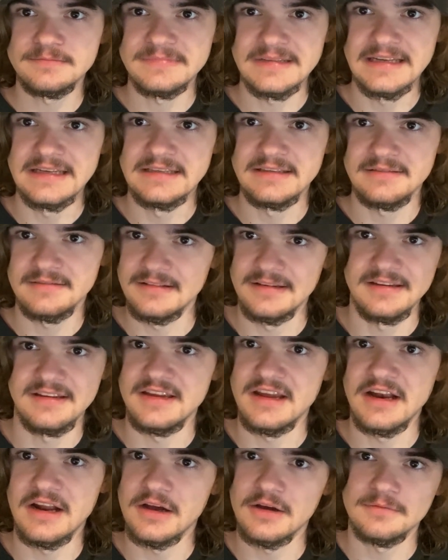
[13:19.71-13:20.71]
but
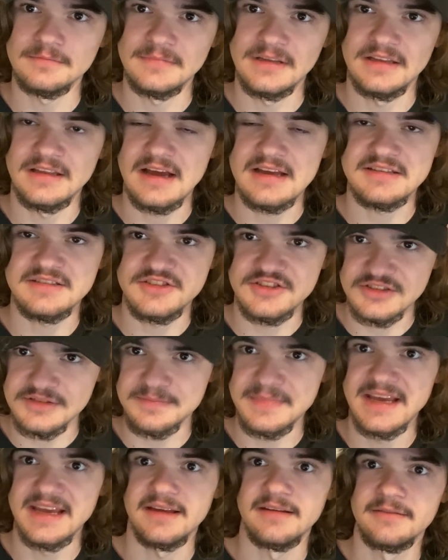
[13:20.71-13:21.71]
you know, that's just
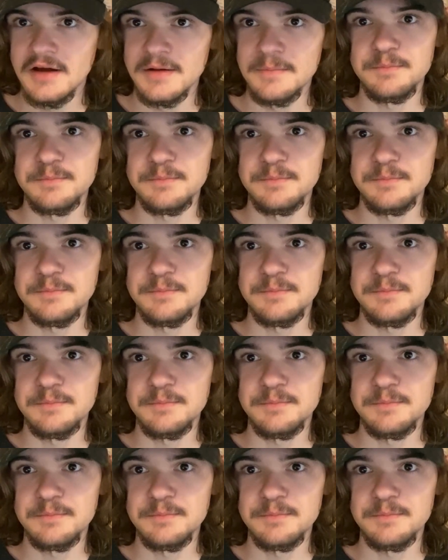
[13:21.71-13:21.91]
me.